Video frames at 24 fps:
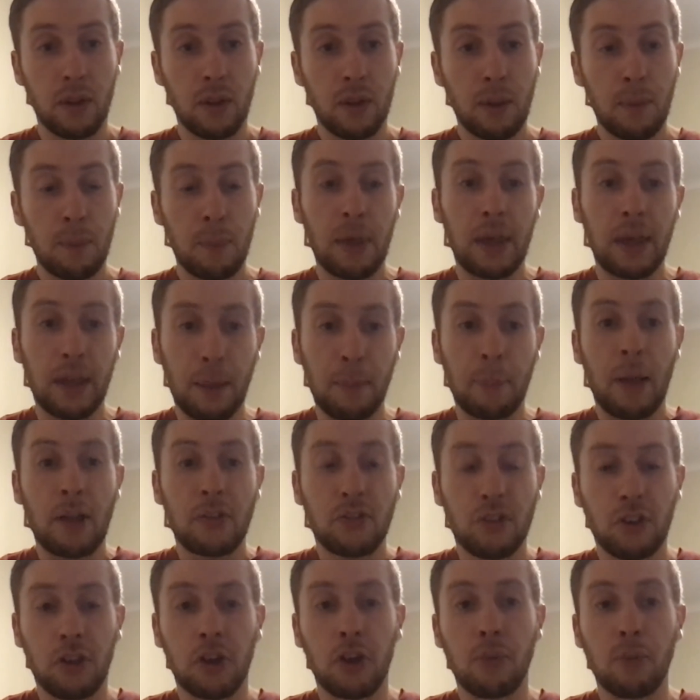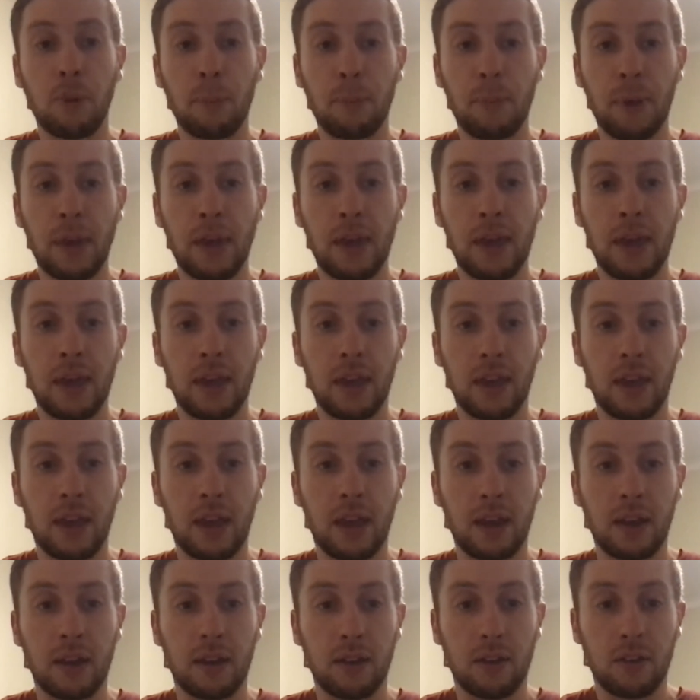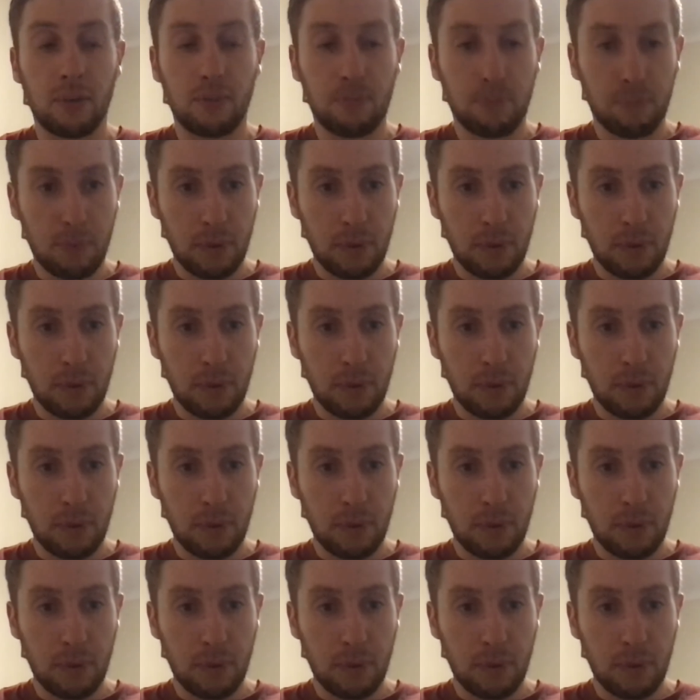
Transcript: being a better human being and